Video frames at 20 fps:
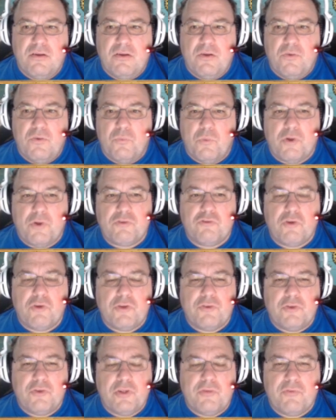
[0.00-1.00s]

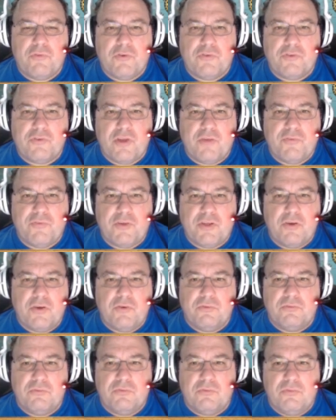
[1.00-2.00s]
restaurant delivery stuff.
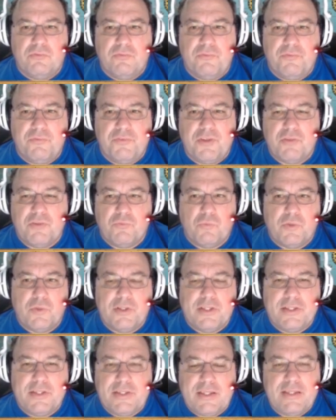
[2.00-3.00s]
Didn't
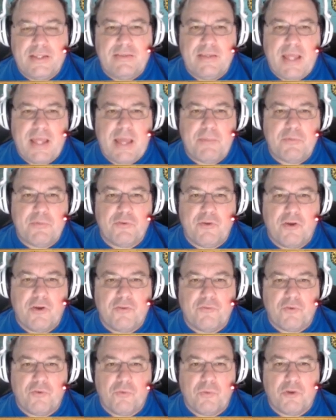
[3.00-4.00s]
really need the Amazon
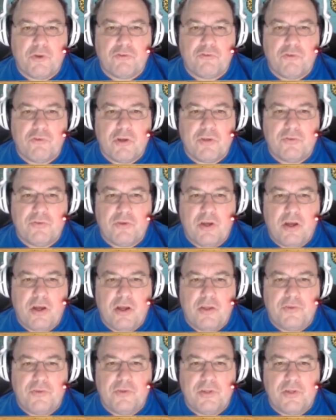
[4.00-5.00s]
for restaurant
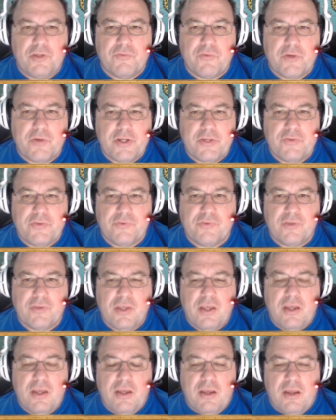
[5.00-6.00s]
deliveries.
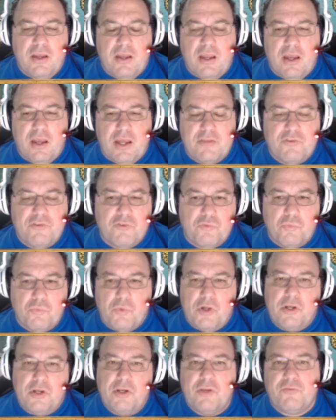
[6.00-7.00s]
I just
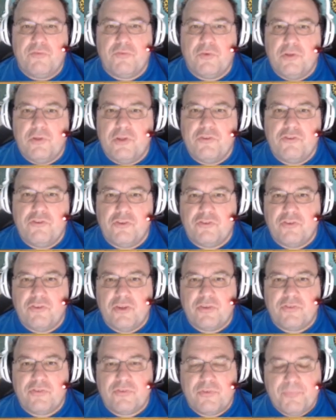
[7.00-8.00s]
wanted it for
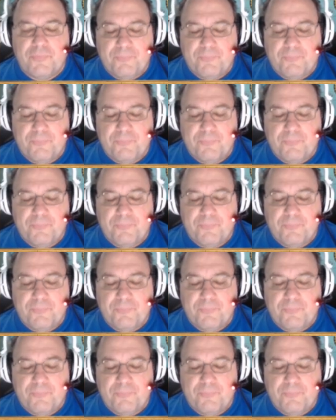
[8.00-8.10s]
logistics.